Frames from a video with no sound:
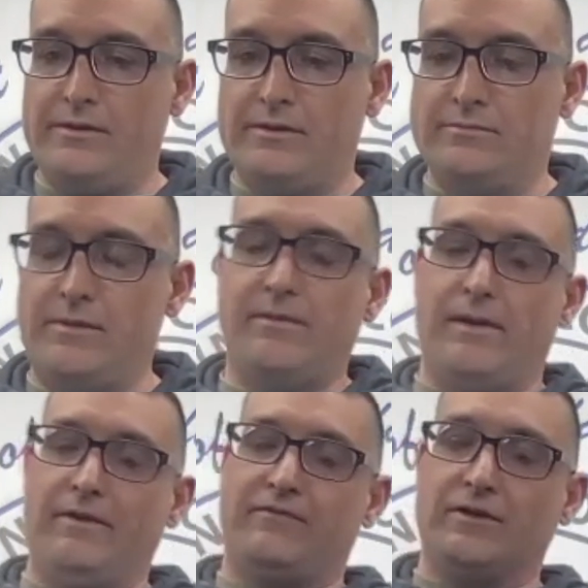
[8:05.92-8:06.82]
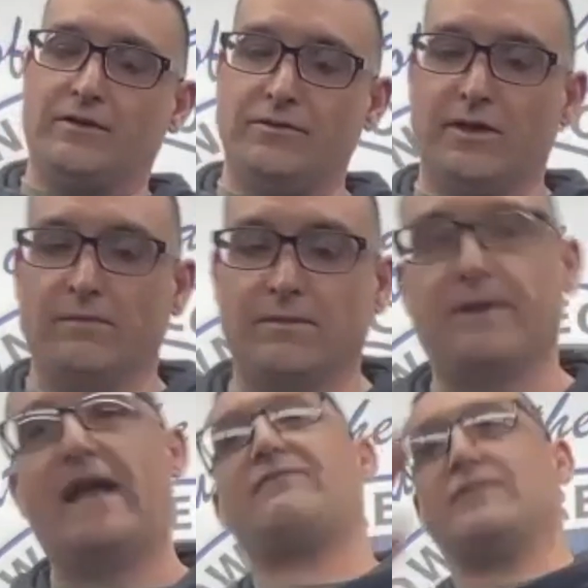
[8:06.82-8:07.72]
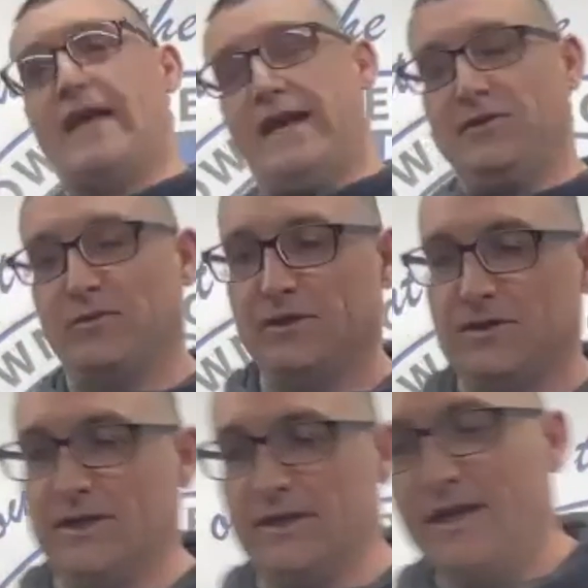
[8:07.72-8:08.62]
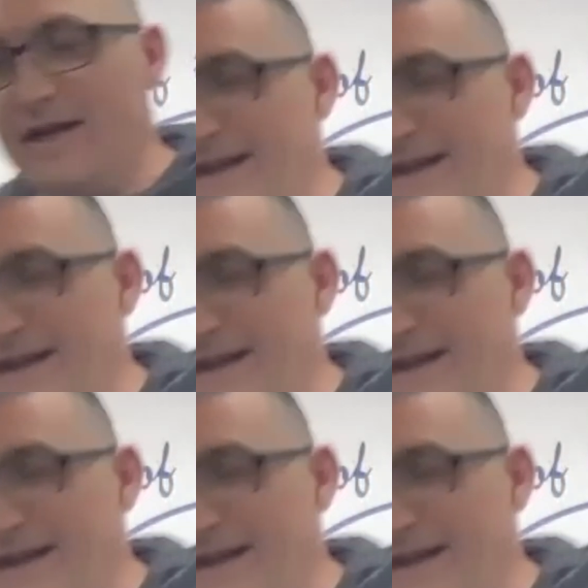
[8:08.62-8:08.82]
Maybe not my first 2 terms, but after that I do real good.